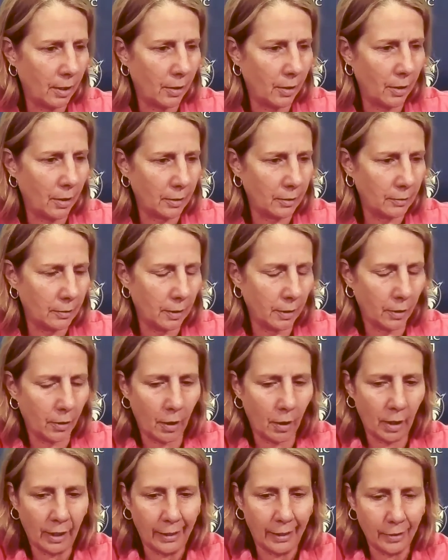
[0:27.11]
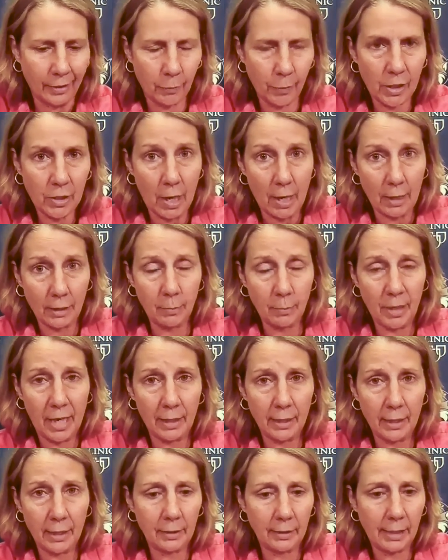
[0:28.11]
on guard against. And we talked
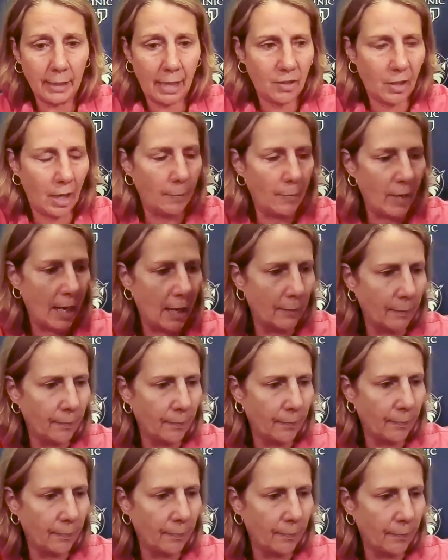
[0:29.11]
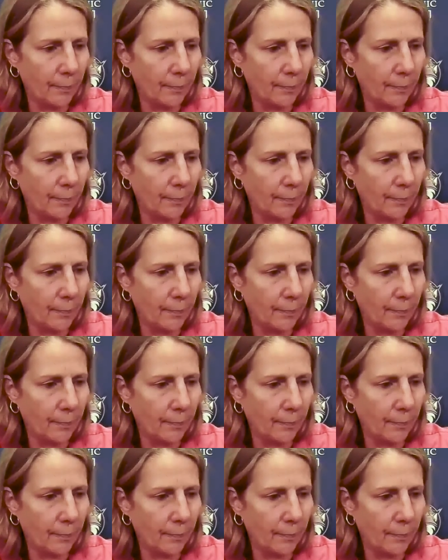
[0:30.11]
about it in that timeout.